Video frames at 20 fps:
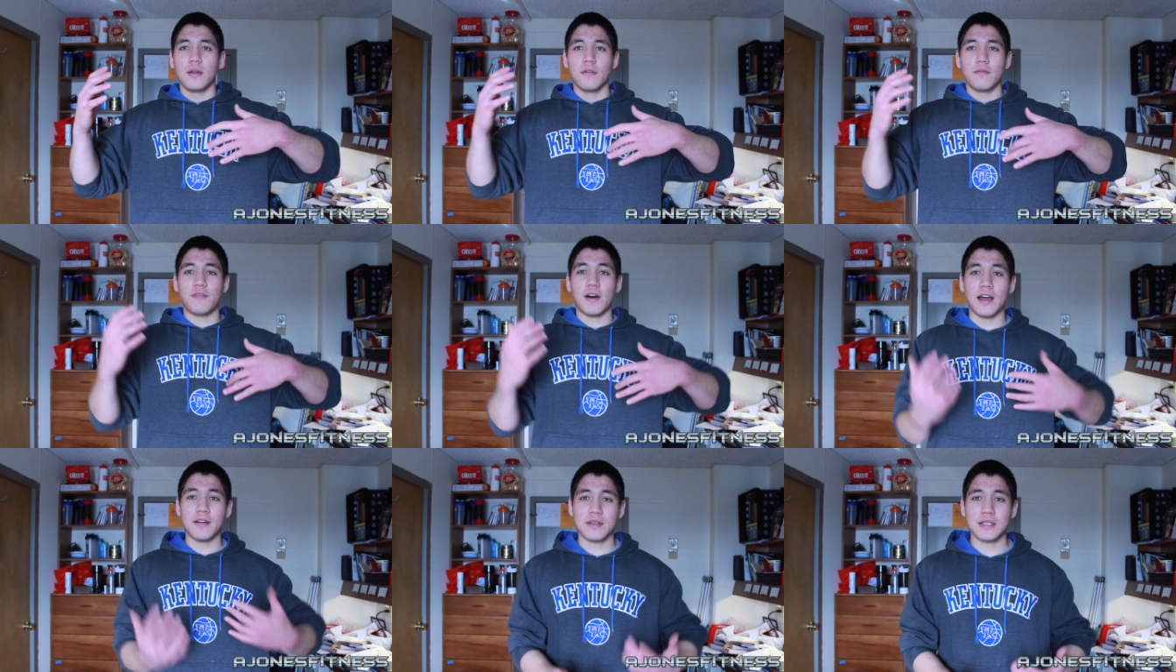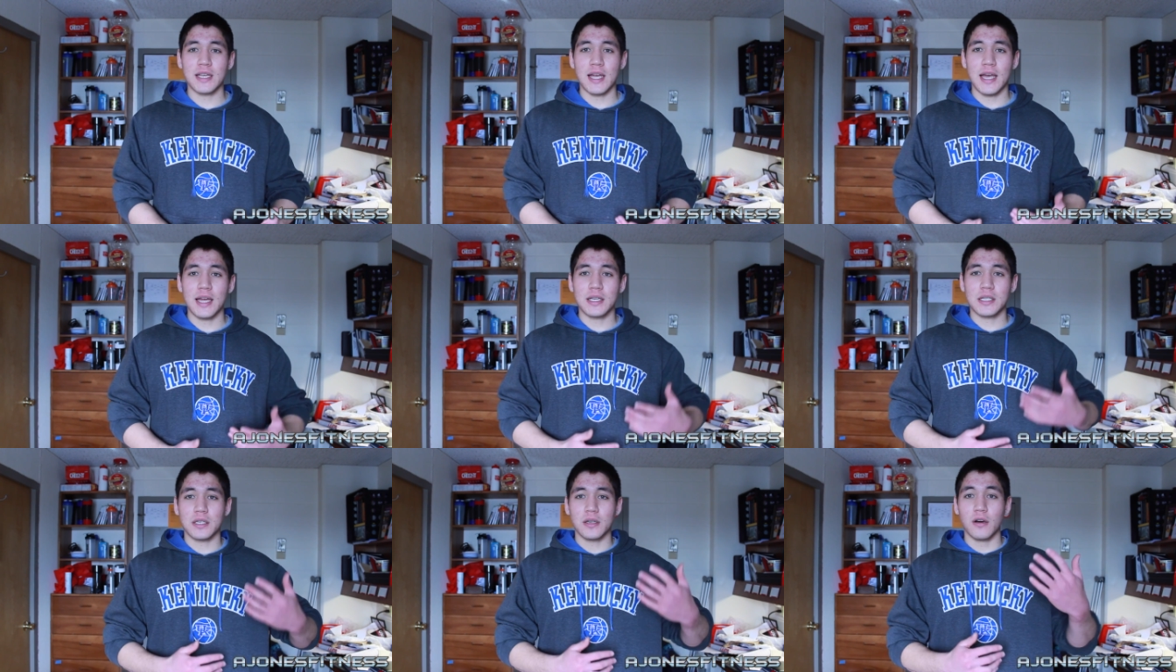five
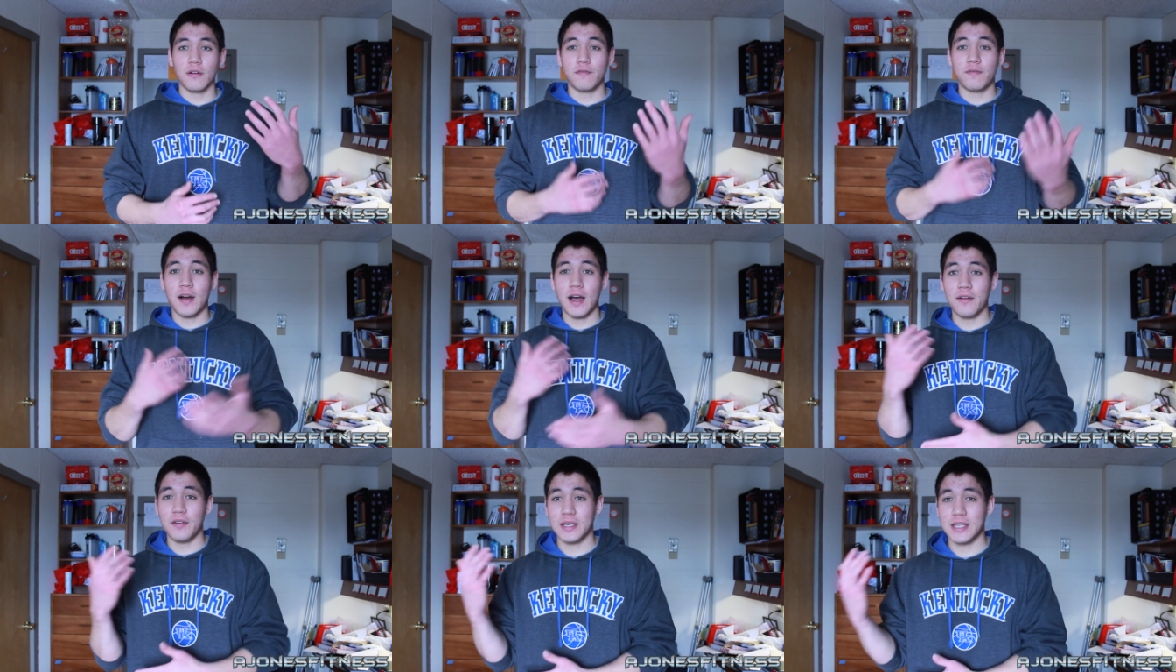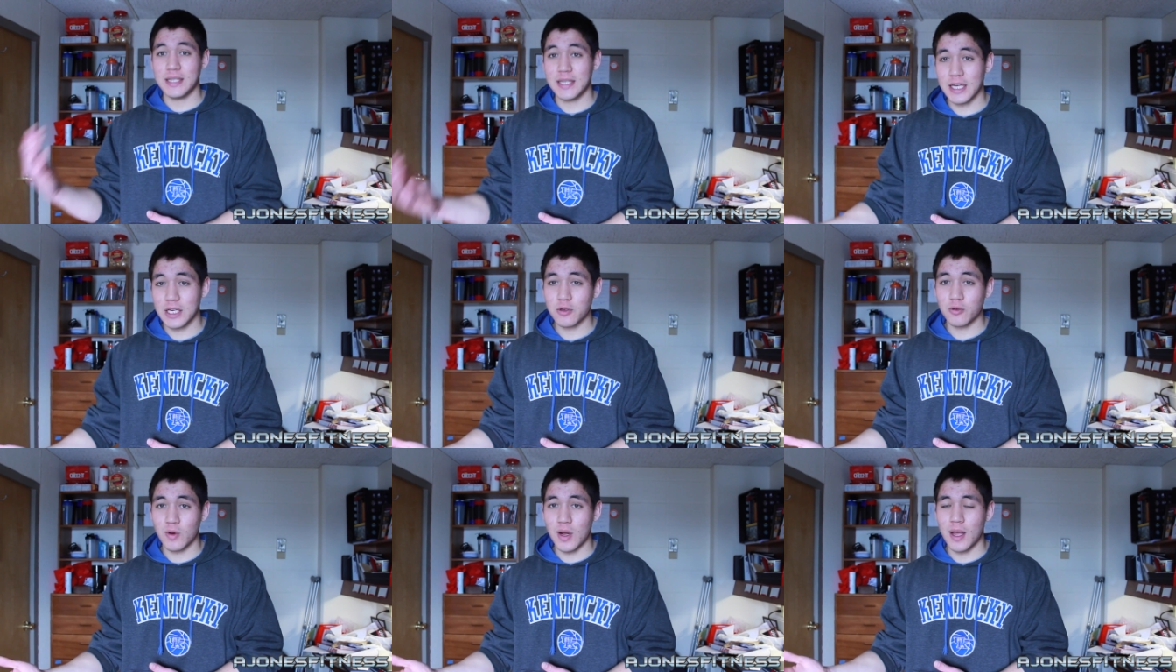sets of five to
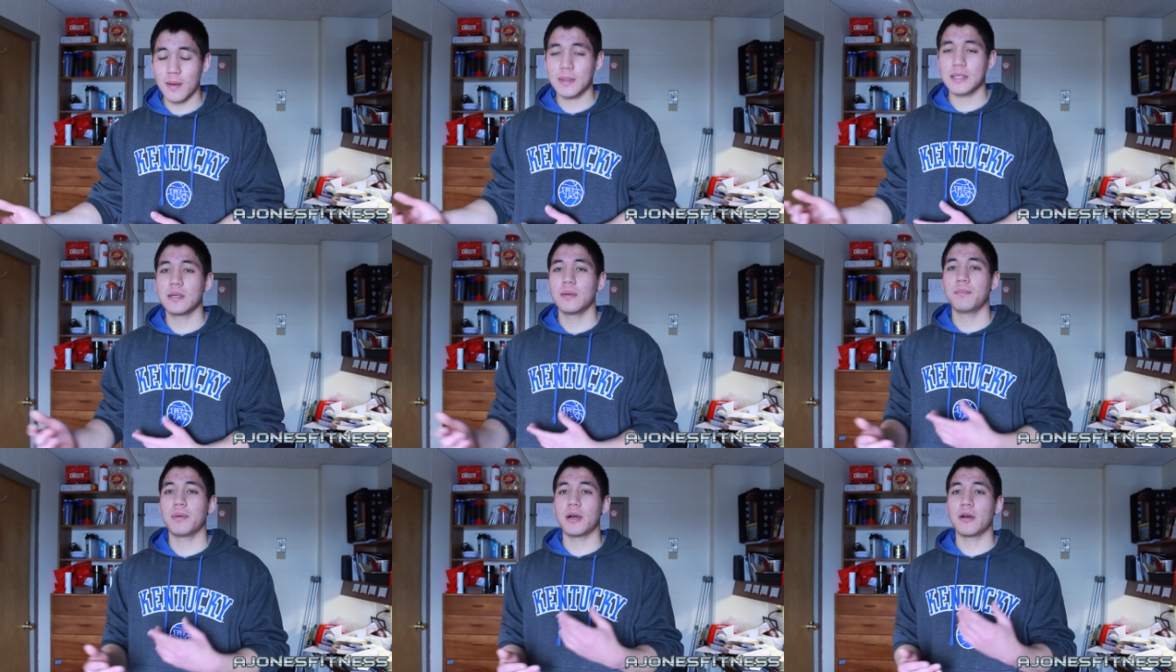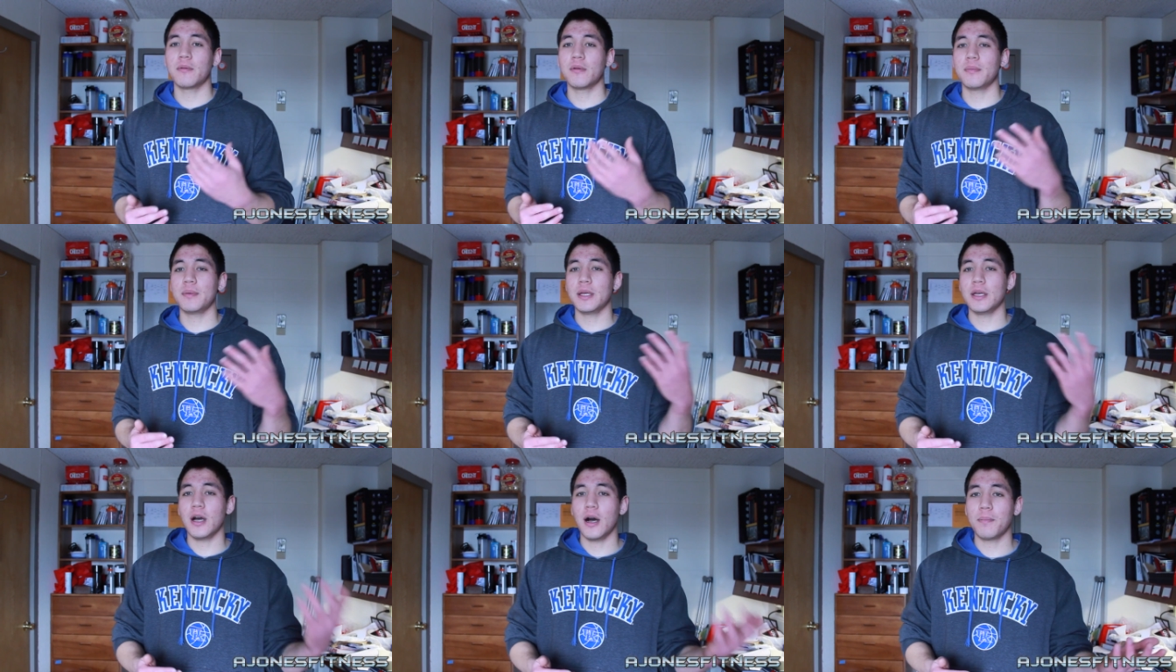six reps, but I'm
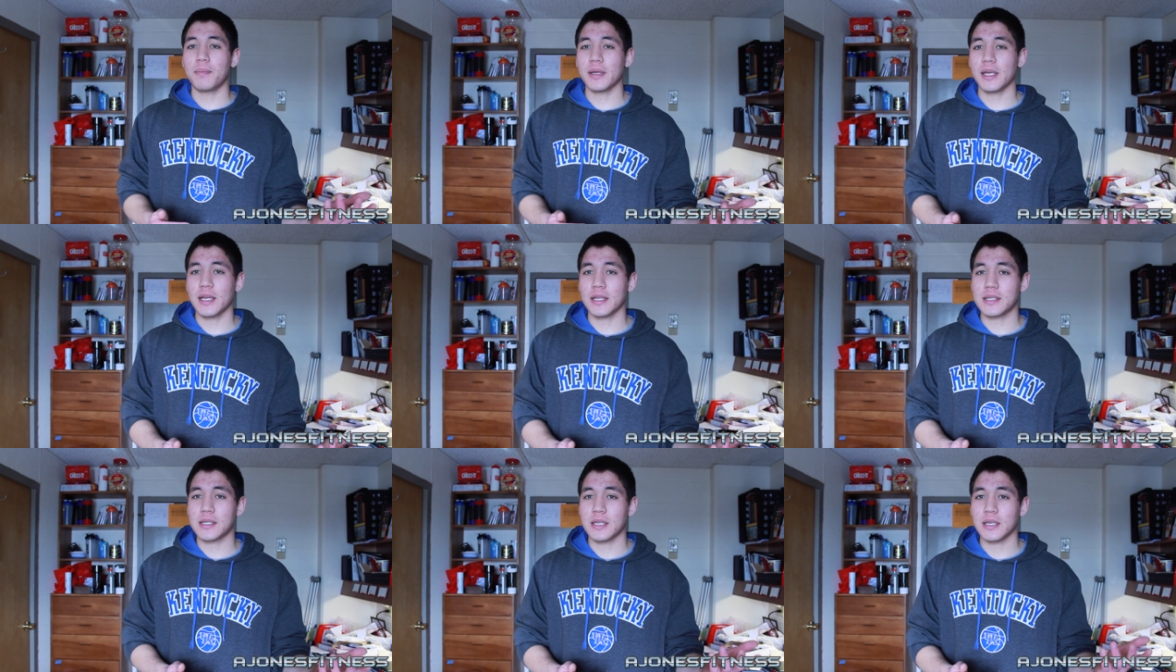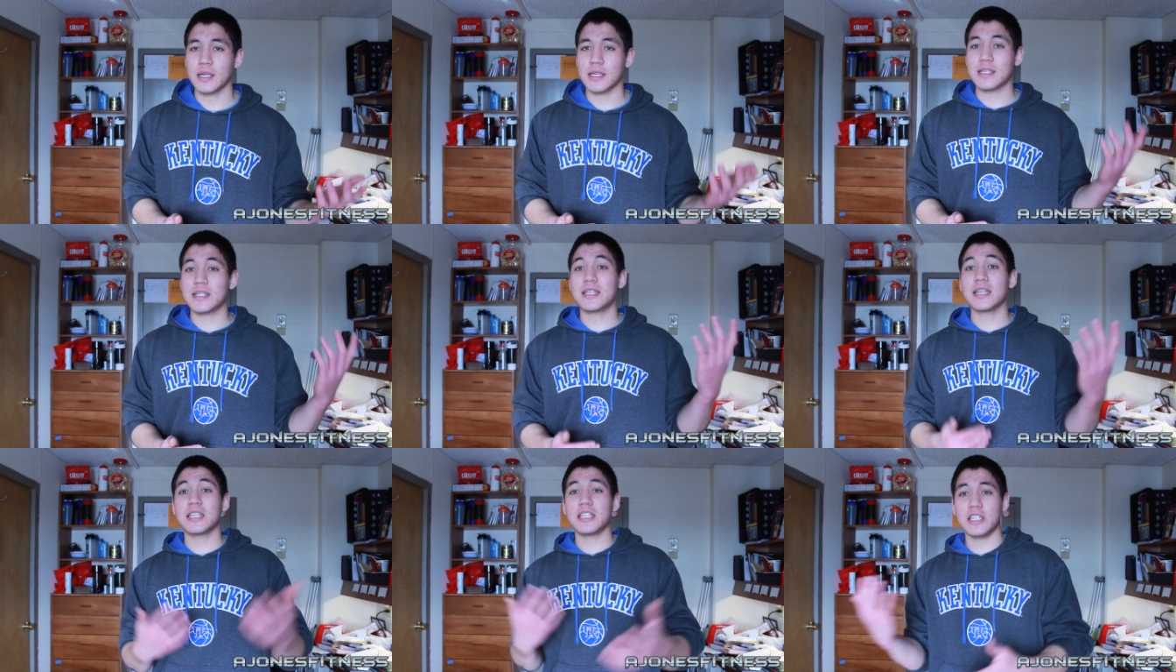gonna be upping it to
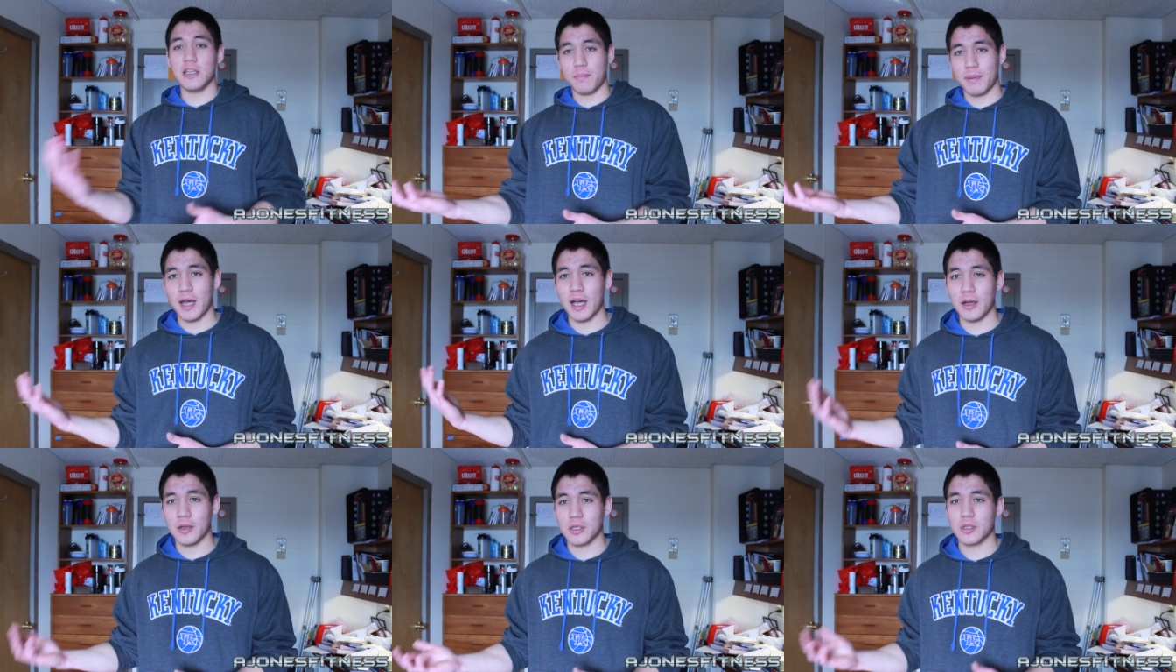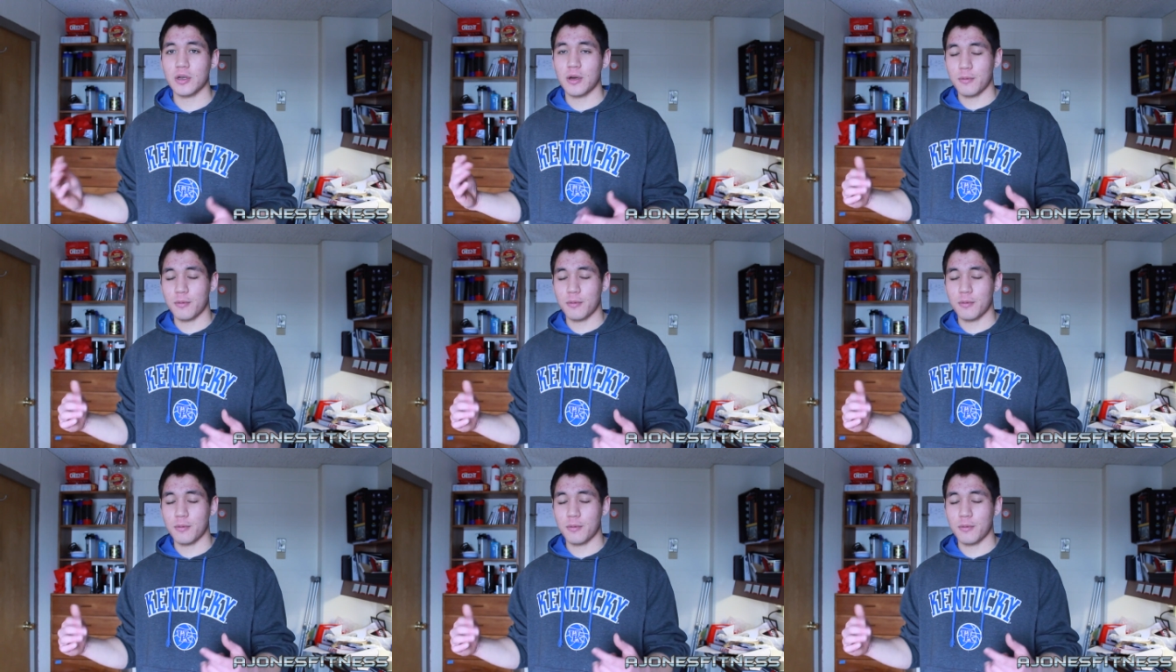60 pounds.